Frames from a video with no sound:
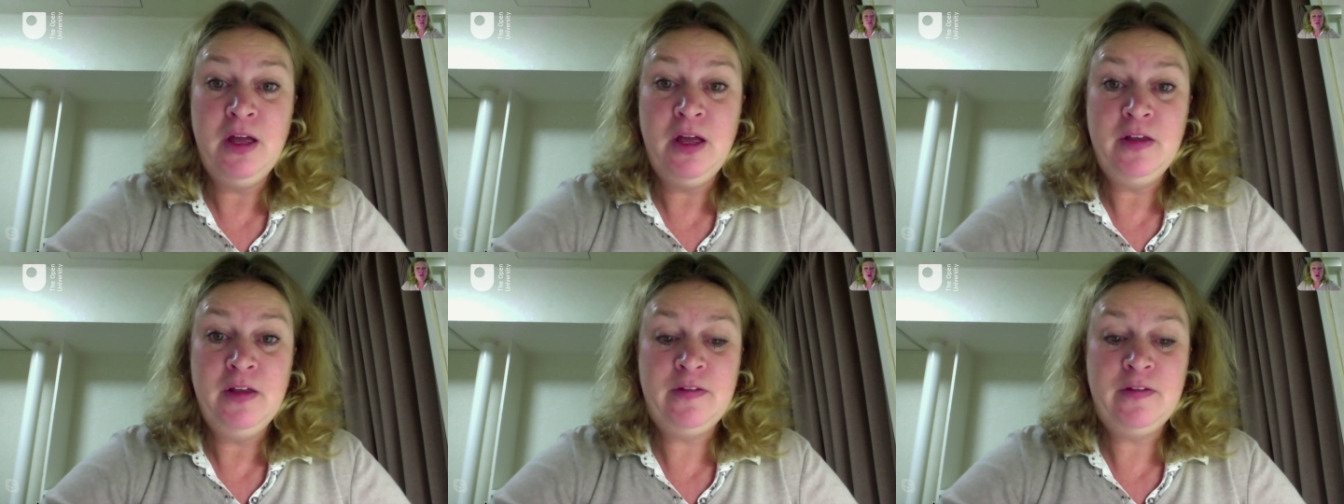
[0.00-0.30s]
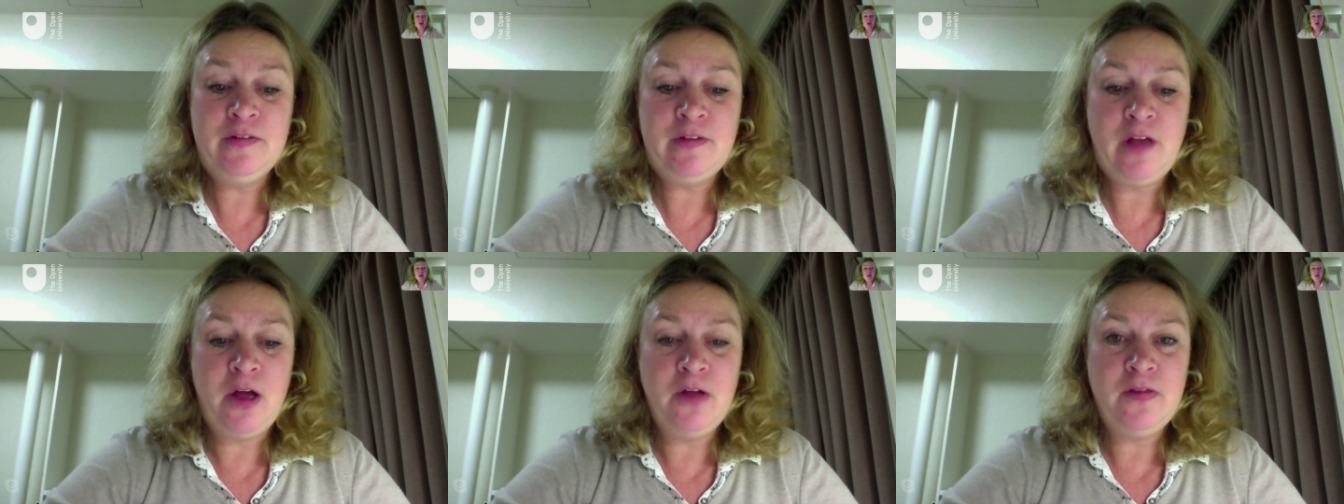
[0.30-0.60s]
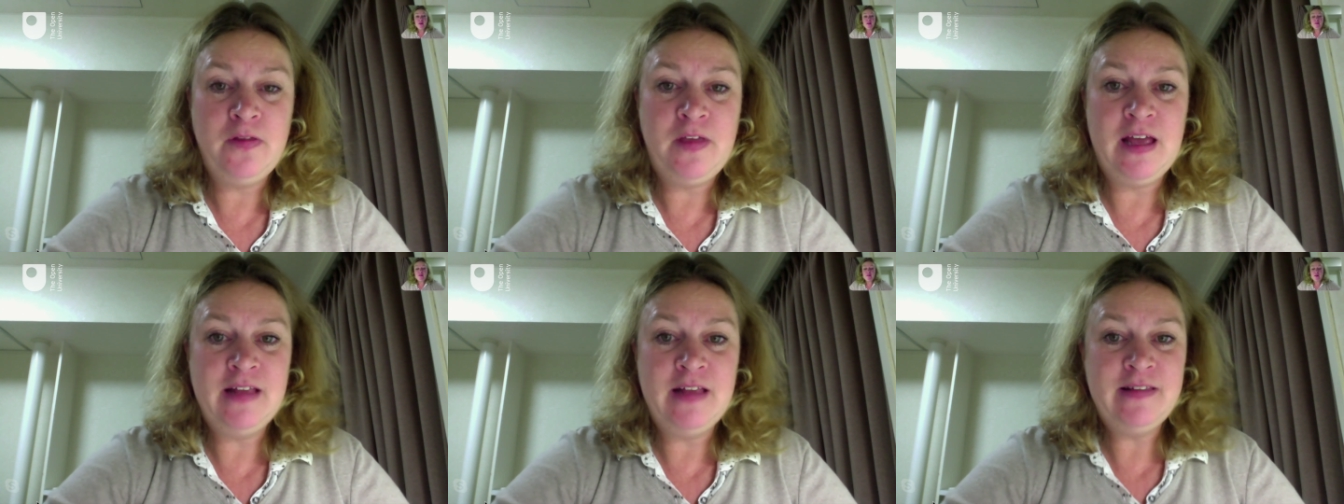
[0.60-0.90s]
So,
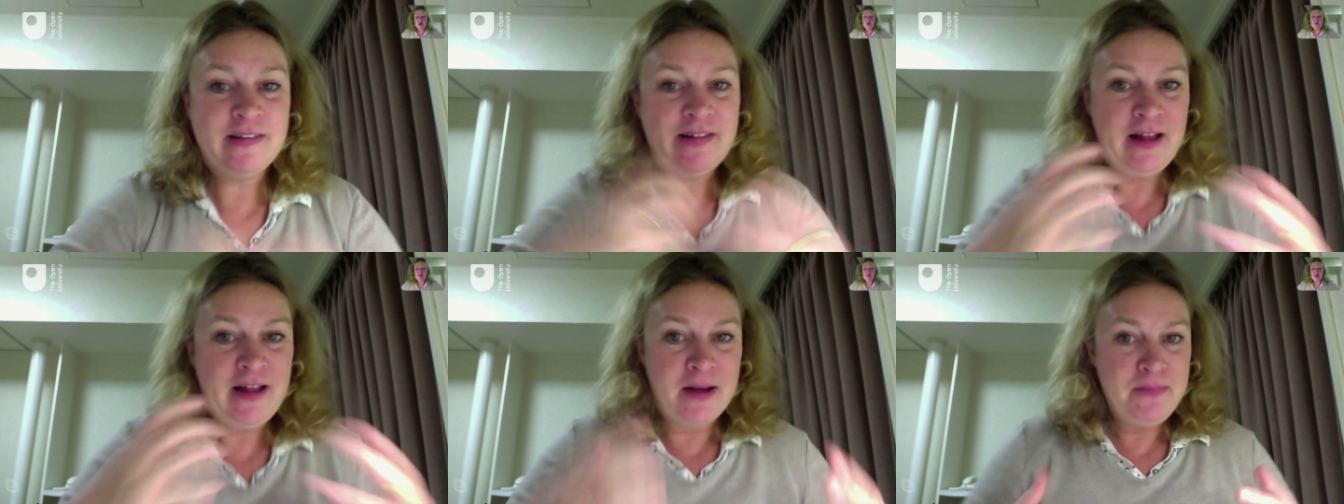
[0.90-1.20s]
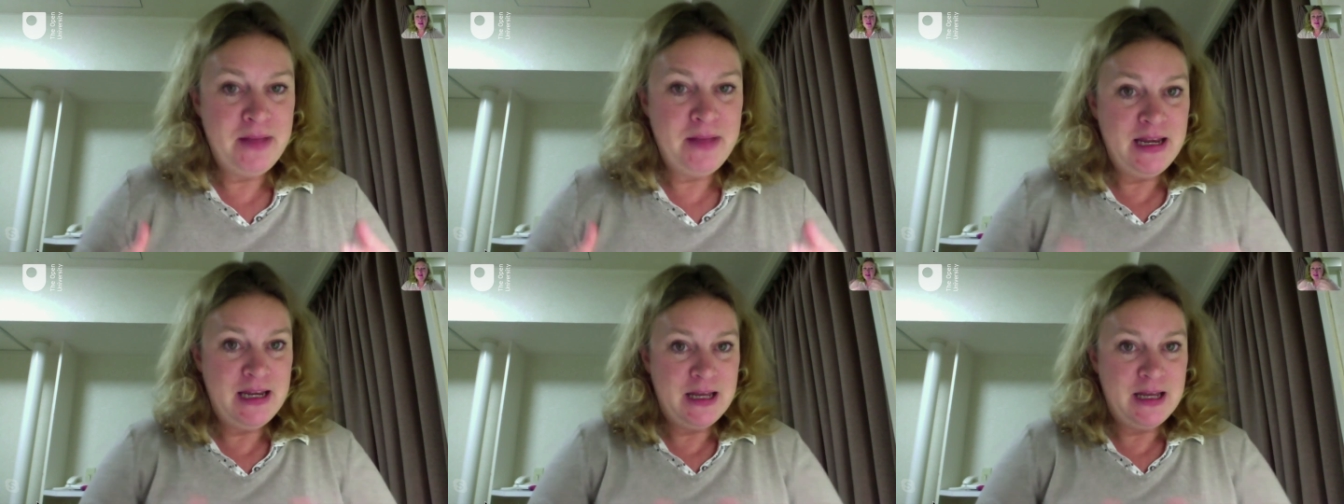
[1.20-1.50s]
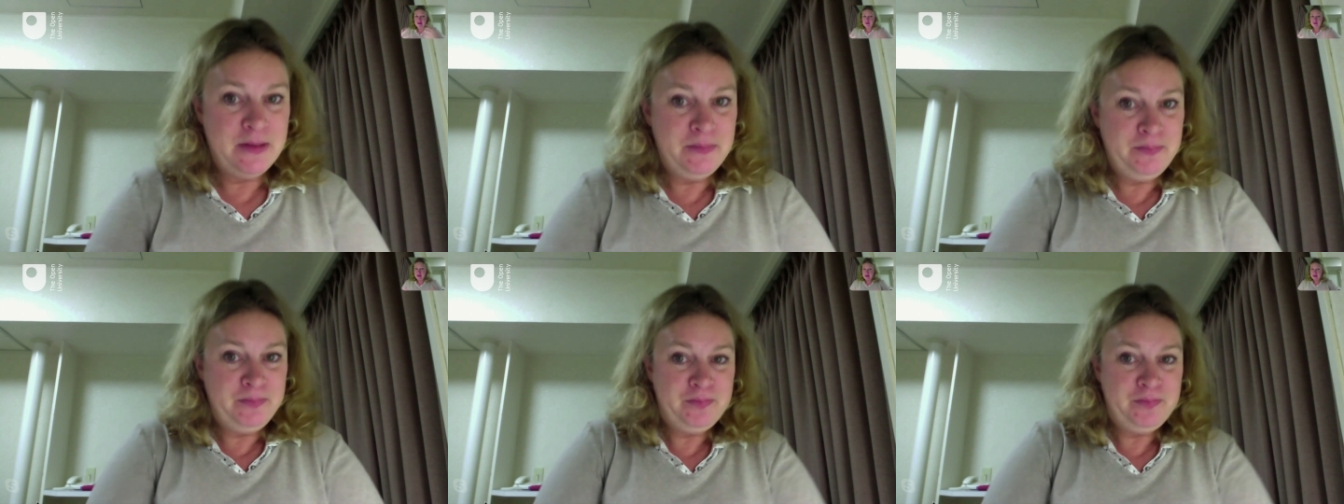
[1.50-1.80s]
the interstellar
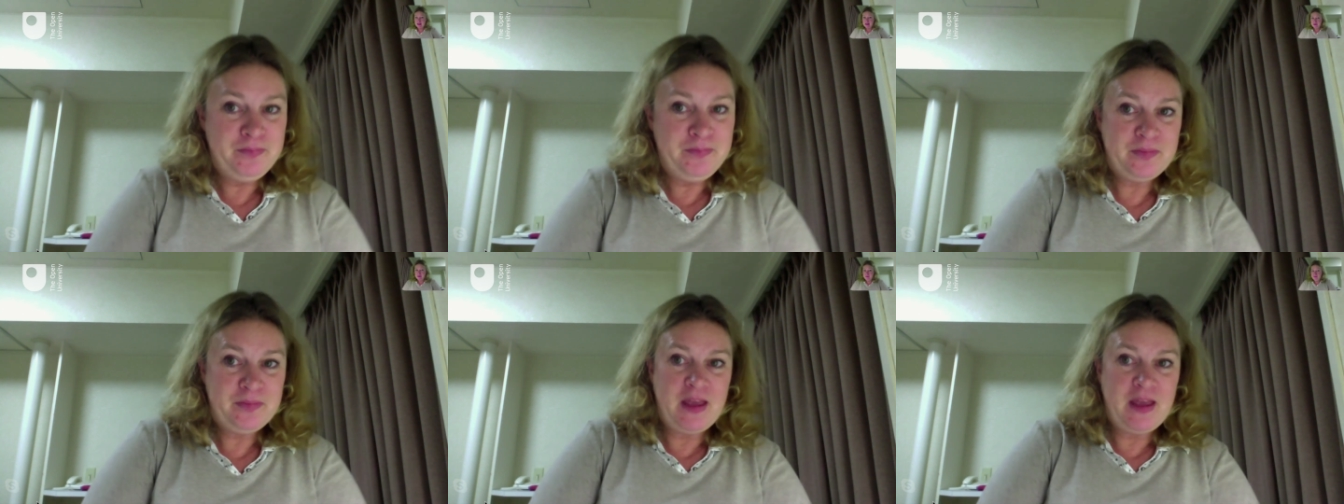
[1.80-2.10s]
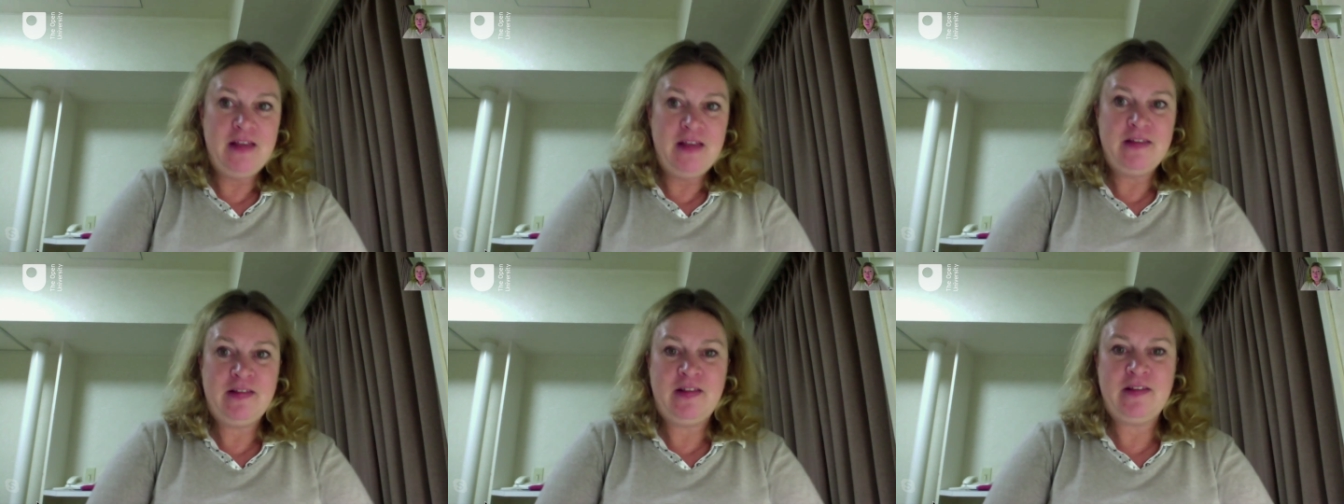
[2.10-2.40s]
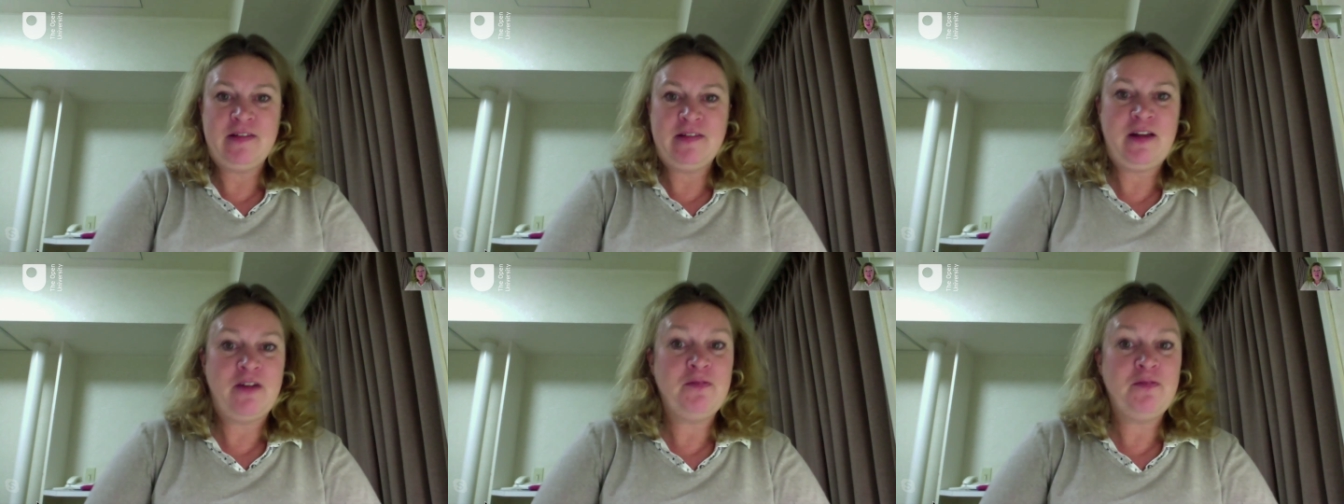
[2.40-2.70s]
medium is
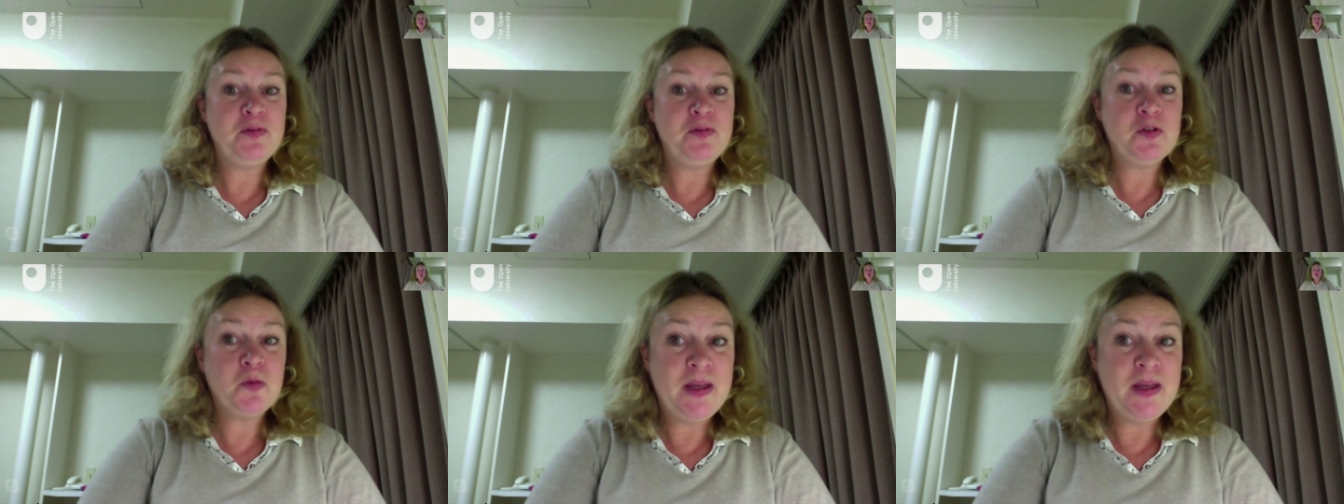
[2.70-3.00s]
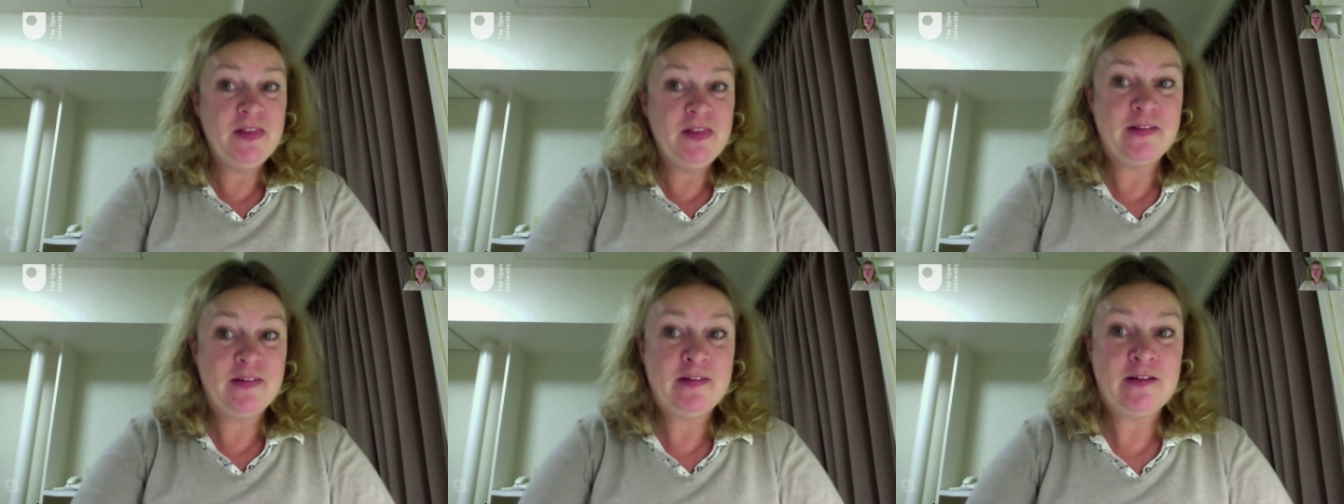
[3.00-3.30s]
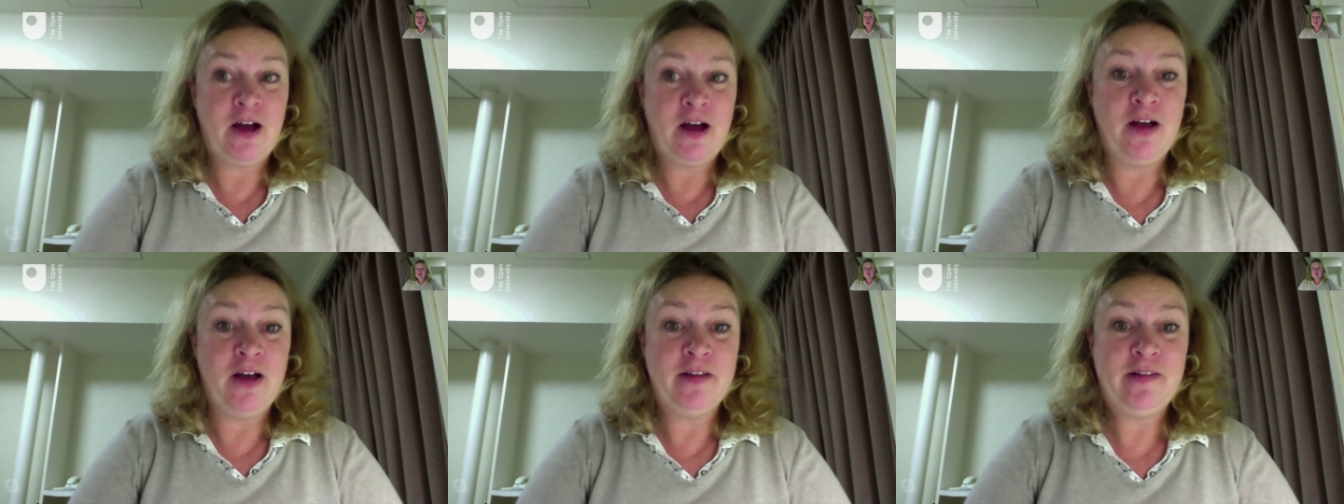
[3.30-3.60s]
the stuff between the
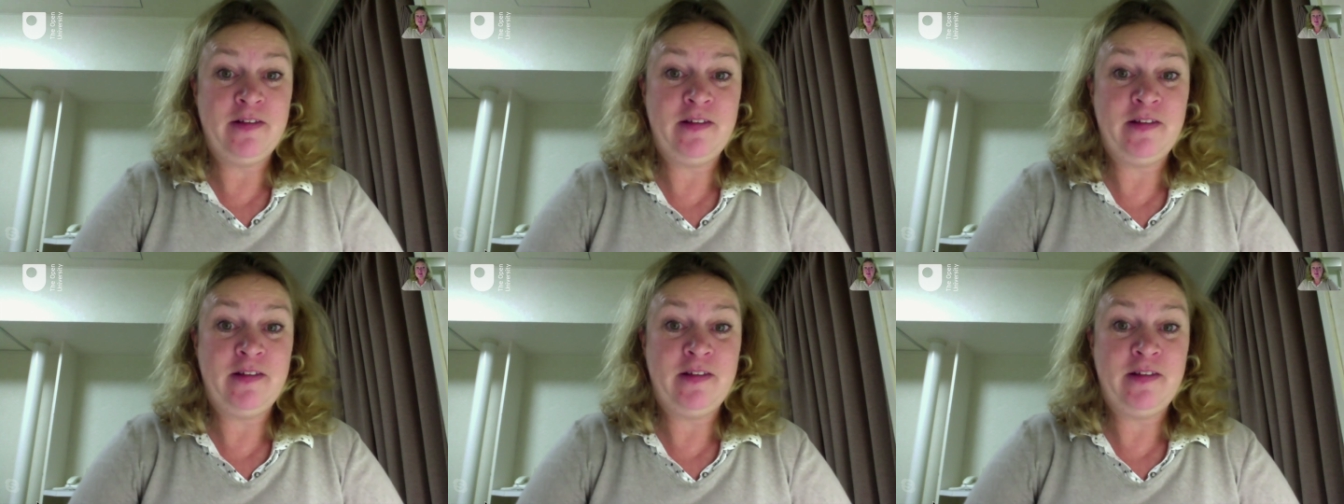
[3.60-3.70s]
stars,